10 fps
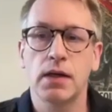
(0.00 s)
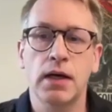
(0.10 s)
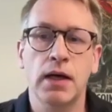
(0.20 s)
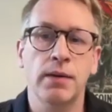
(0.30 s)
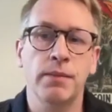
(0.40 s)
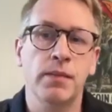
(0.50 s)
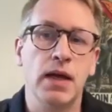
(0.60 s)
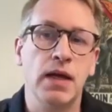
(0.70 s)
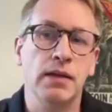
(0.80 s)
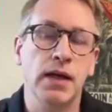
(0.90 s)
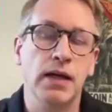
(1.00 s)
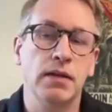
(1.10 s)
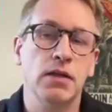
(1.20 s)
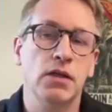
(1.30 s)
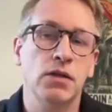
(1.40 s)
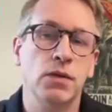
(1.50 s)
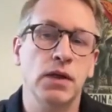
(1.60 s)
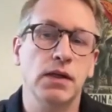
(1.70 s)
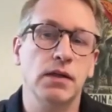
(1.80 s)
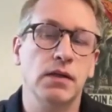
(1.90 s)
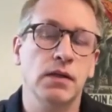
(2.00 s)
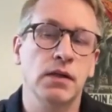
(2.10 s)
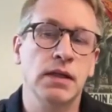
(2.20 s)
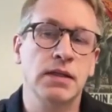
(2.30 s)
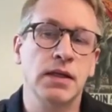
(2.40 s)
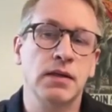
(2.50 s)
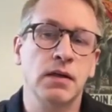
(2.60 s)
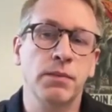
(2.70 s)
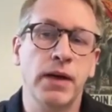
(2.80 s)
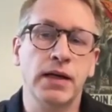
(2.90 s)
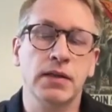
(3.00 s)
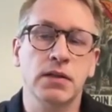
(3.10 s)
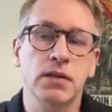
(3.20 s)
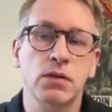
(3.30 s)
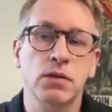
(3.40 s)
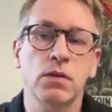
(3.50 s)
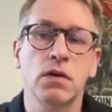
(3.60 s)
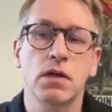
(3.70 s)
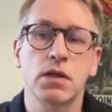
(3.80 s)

um, and that triggered the central banks to